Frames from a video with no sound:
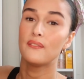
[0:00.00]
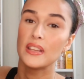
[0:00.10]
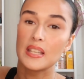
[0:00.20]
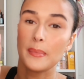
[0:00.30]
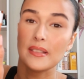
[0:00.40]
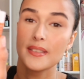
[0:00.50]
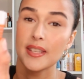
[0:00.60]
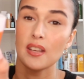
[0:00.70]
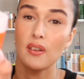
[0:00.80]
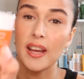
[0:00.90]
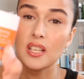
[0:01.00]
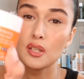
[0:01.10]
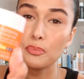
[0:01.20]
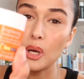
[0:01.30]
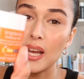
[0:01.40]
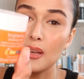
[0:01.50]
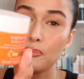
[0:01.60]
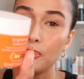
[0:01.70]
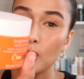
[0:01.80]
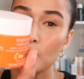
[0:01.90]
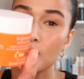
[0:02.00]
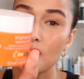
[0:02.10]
vitamin C range by Boots.